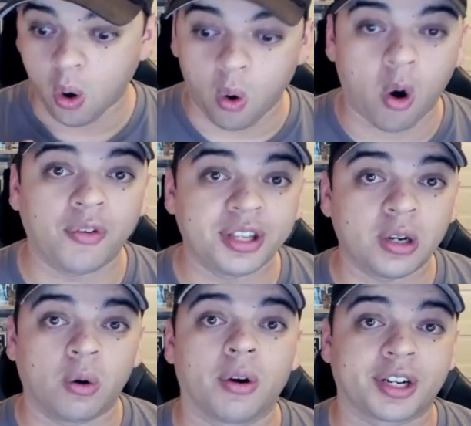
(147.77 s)
all
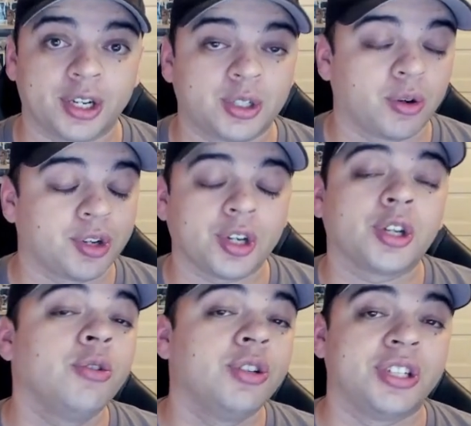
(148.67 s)
the Orcust showed just a
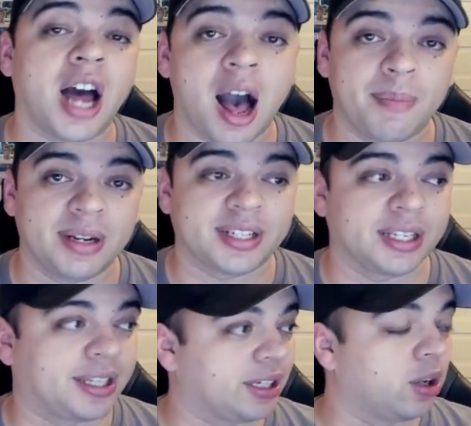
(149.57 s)
huge dominance,
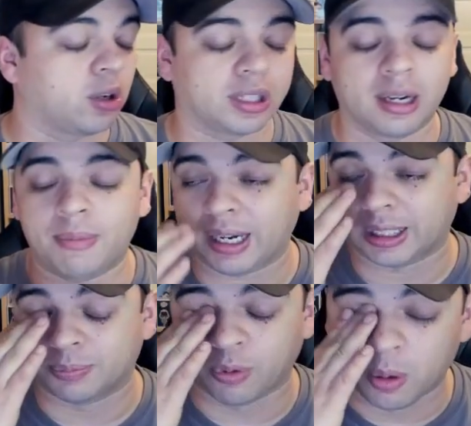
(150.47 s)
and thinking back
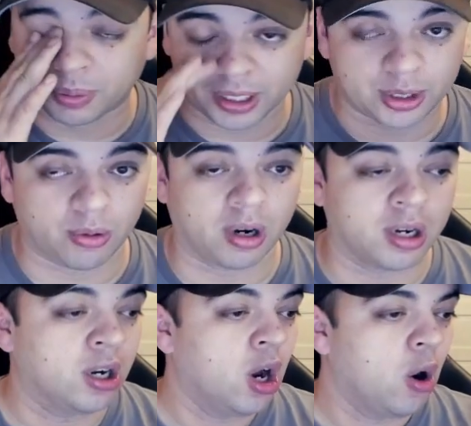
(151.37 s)
at the Pro Play
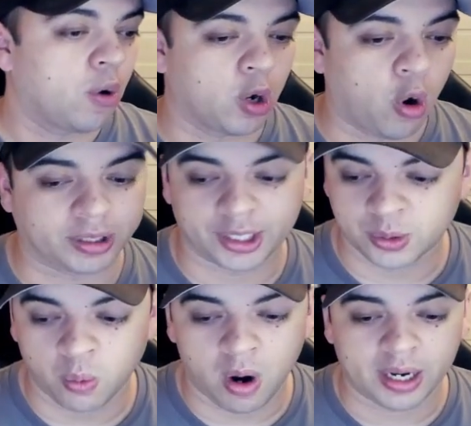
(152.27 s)
Tour where
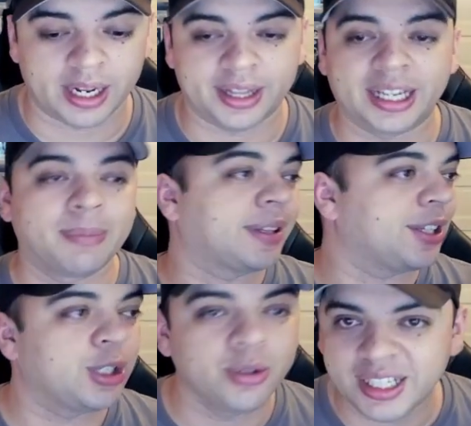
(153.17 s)
Orcust won it, and thinking about
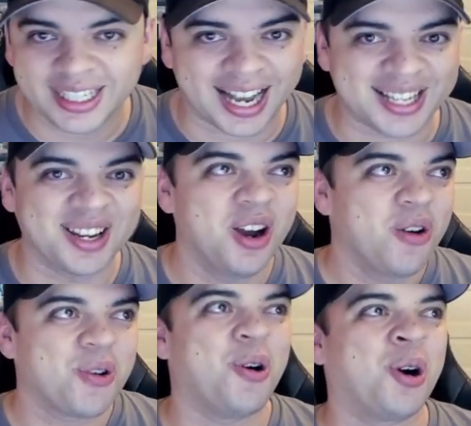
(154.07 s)
the UDS
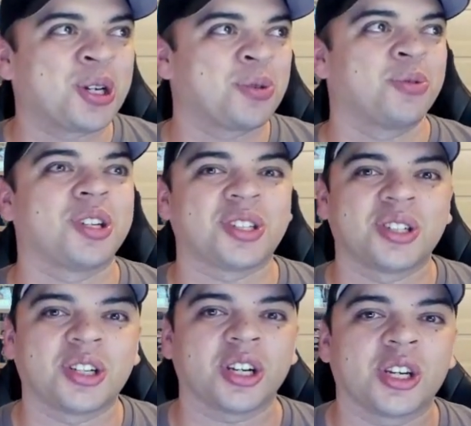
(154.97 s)
where Orcust was just
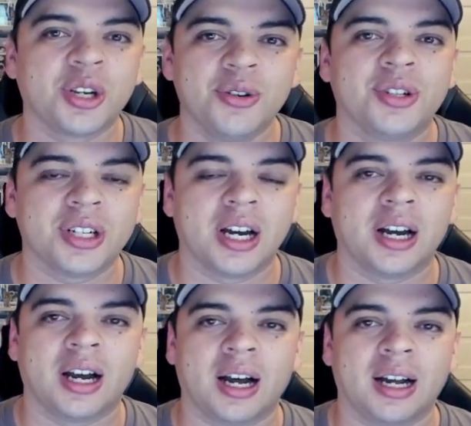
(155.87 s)
such a huge
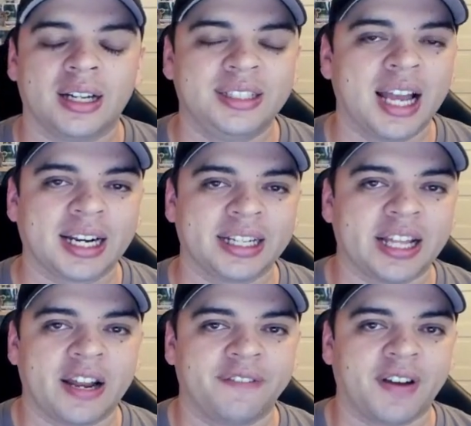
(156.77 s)
deck in
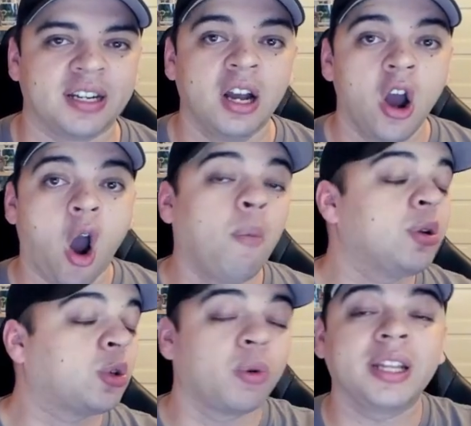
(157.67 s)
that event,
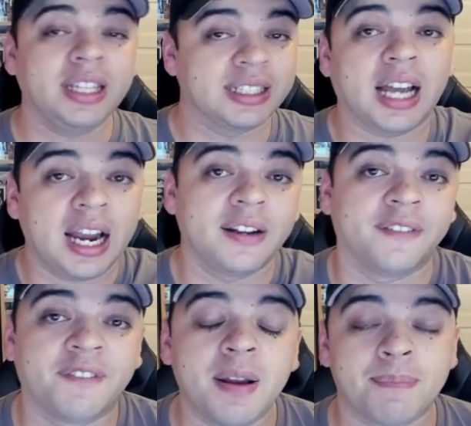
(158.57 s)
almost winning the entire
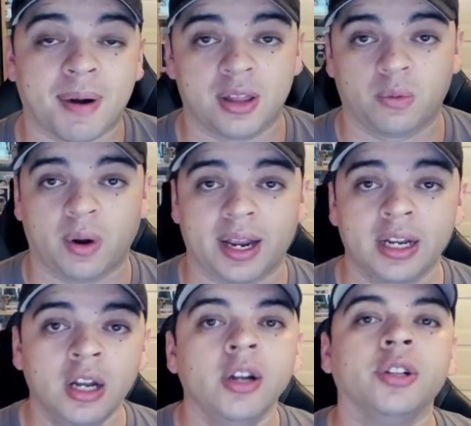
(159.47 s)
event. By the
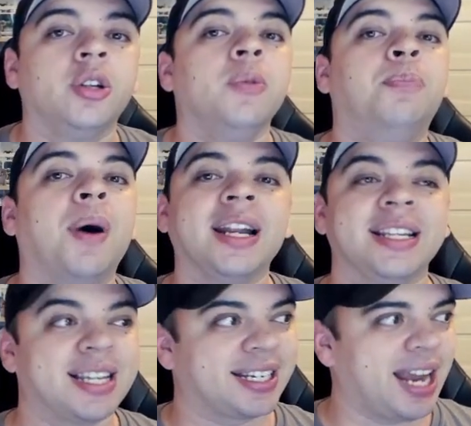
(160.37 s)
way, two
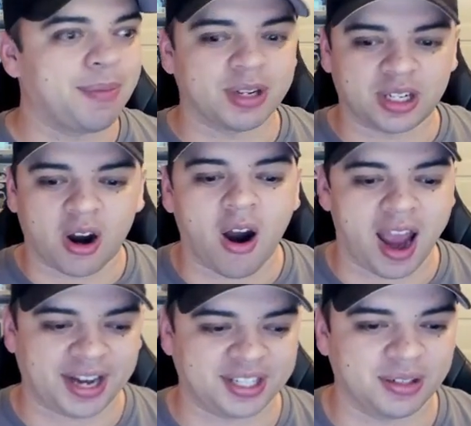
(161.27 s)
buddies that came in a car
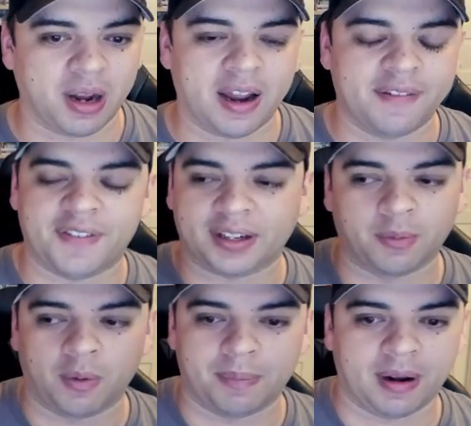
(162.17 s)
actually. In fact,
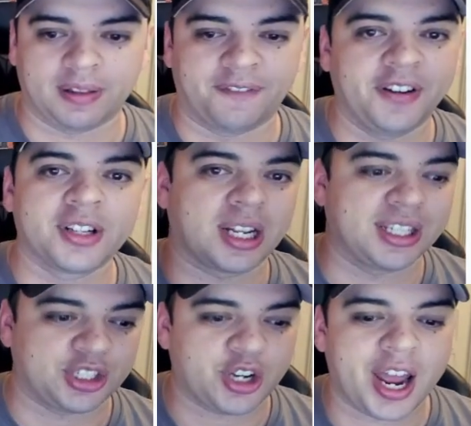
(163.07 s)
the videos on
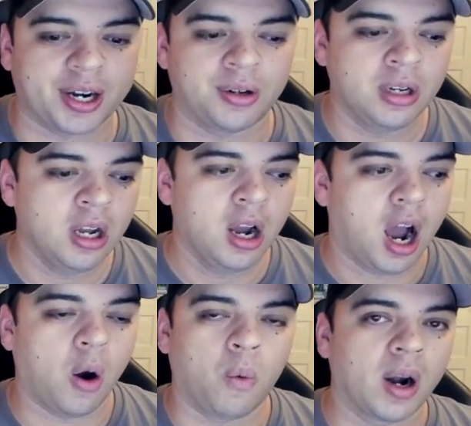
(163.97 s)
the channel,
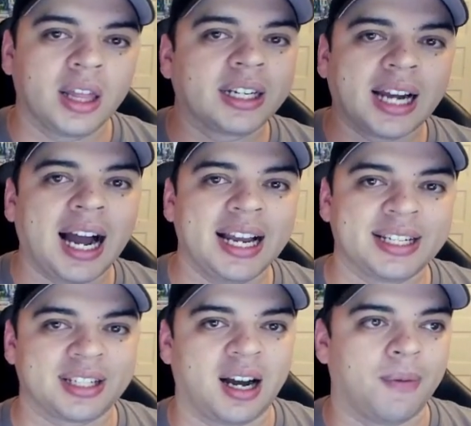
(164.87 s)
one of the
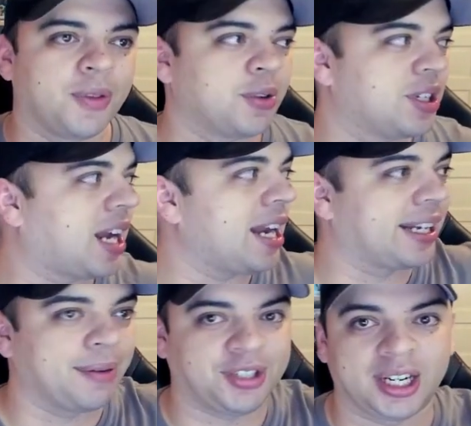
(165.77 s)
guys, there was a guy that
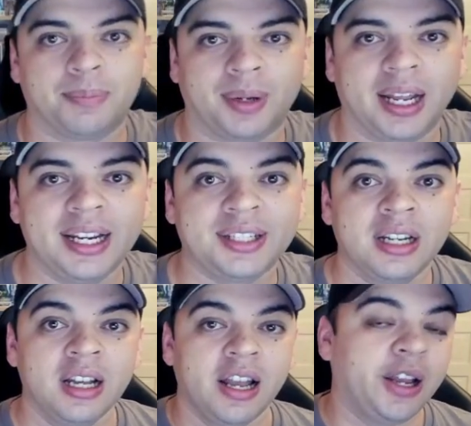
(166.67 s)
came second place.
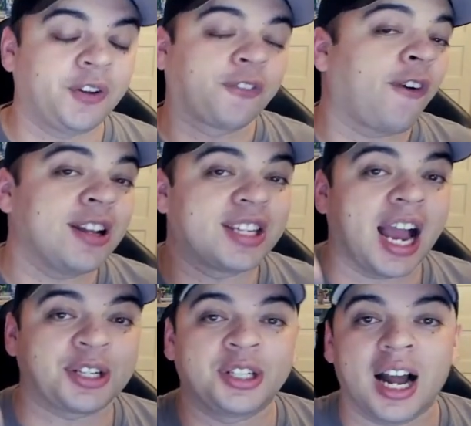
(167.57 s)
His friends
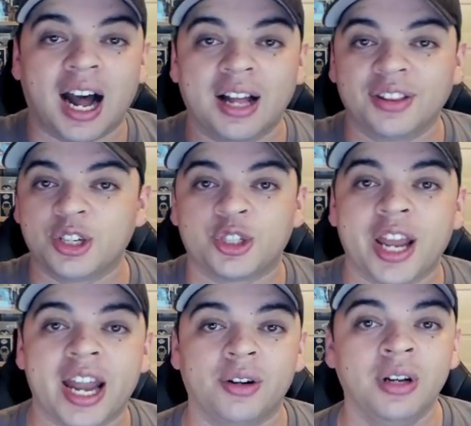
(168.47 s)
actually on this
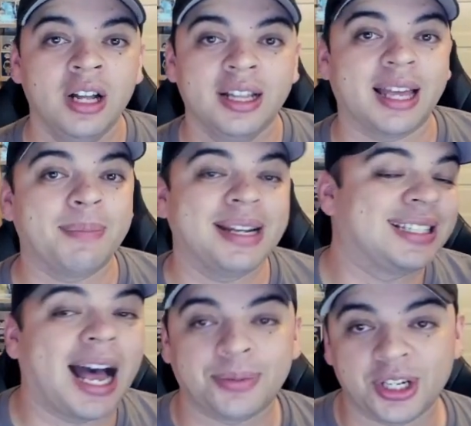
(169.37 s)
channel that made
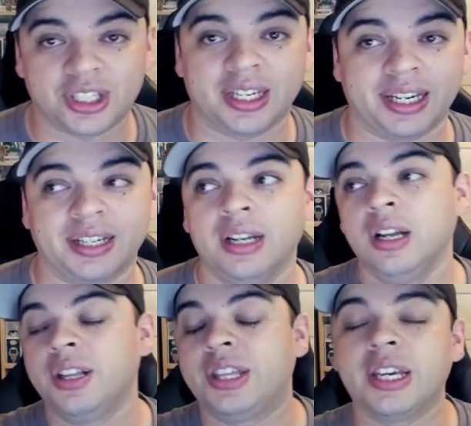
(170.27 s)
top 16.
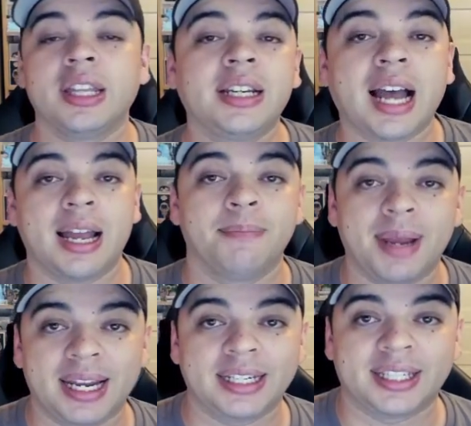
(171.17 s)
The other guy
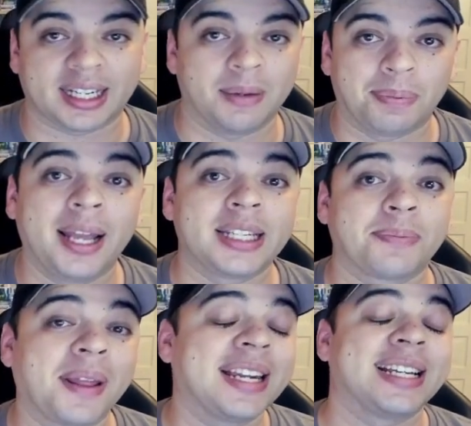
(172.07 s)
made second place,
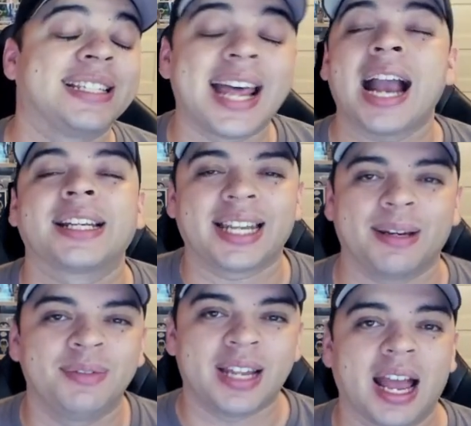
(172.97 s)
playing the exact
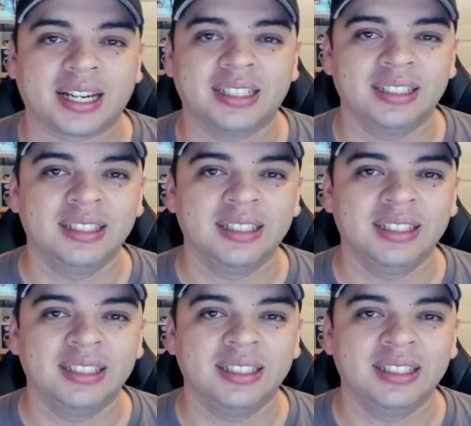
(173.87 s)
same deck.